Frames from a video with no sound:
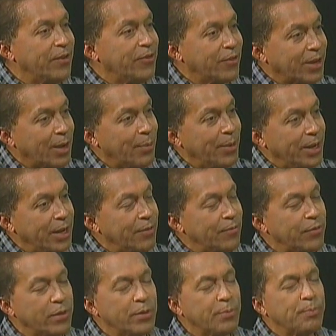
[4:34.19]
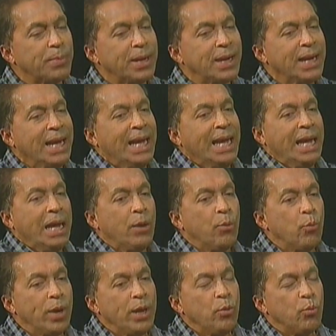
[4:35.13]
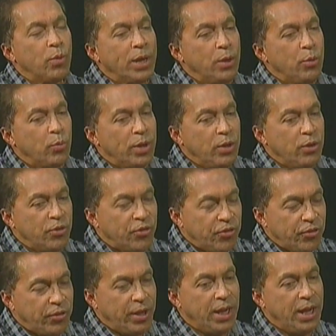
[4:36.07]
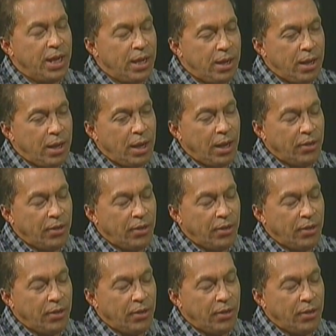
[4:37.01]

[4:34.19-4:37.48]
They're coming in for, but when you see